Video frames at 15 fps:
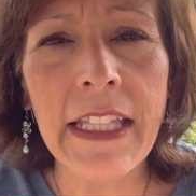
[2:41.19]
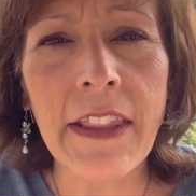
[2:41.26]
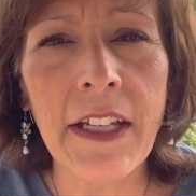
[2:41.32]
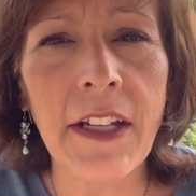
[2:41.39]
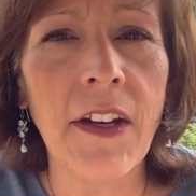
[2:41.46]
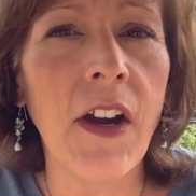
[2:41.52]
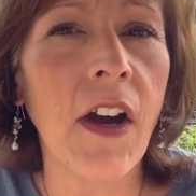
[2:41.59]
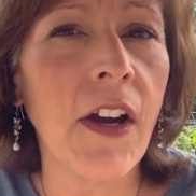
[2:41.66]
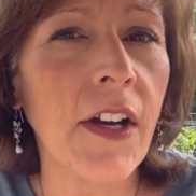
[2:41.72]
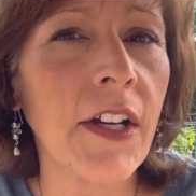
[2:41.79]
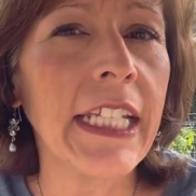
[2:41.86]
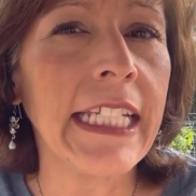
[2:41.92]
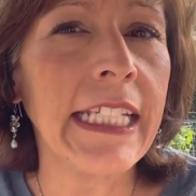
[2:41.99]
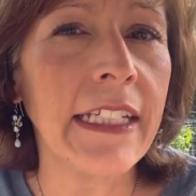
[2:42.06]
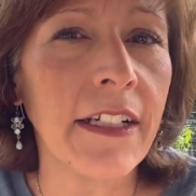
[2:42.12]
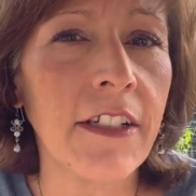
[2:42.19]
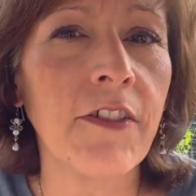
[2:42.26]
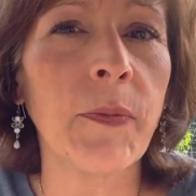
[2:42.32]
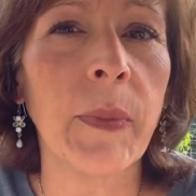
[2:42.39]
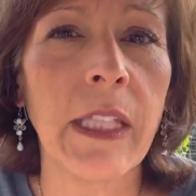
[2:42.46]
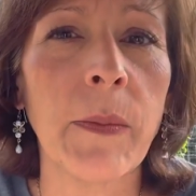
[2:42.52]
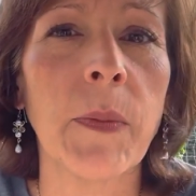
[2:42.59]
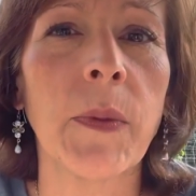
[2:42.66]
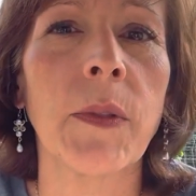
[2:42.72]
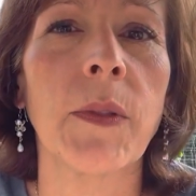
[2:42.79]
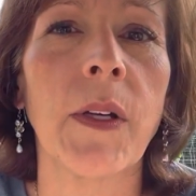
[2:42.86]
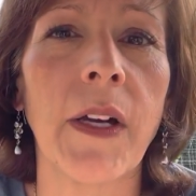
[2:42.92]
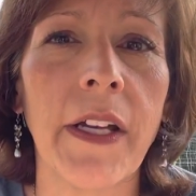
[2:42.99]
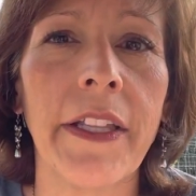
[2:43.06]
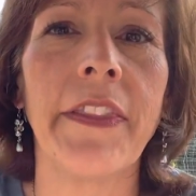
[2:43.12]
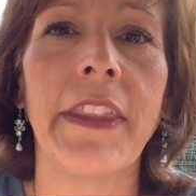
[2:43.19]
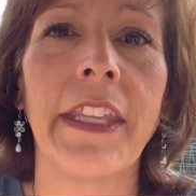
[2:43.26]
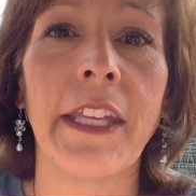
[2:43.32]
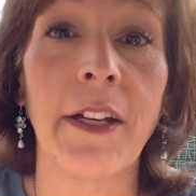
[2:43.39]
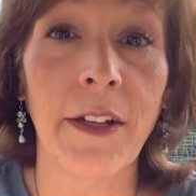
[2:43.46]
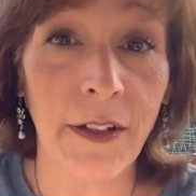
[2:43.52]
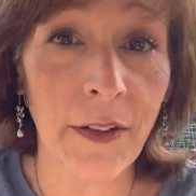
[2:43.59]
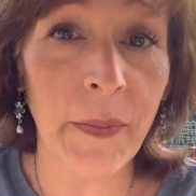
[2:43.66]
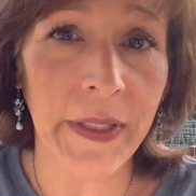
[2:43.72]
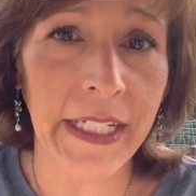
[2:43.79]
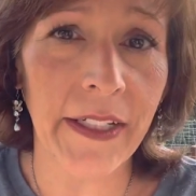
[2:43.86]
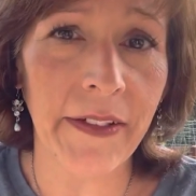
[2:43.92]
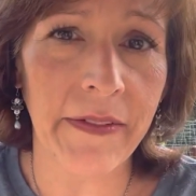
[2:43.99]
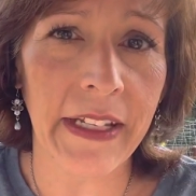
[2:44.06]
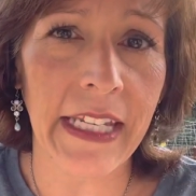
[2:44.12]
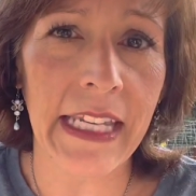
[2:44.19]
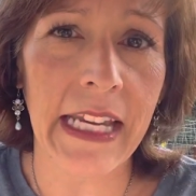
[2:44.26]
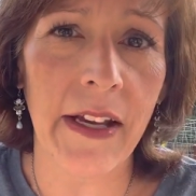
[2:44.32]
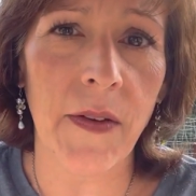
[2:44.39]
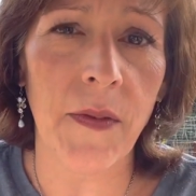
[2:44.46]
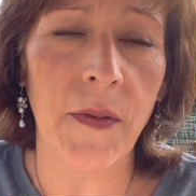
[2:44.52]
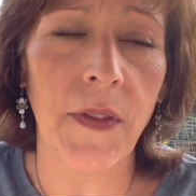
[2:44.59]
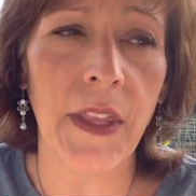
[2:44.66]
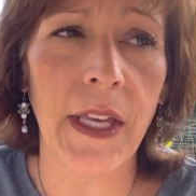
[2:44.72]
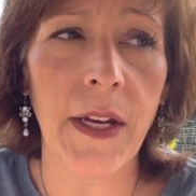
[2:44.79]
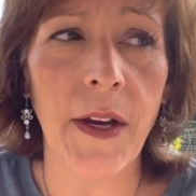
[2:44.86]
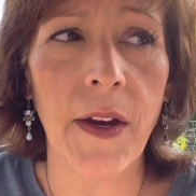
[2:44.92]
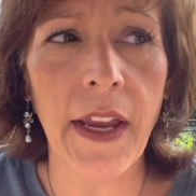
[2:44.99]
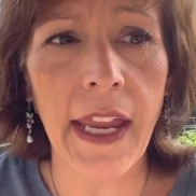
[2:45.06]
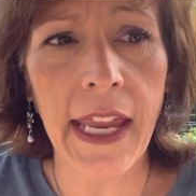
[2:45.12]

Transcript: there are enough people on the earth plane right now that are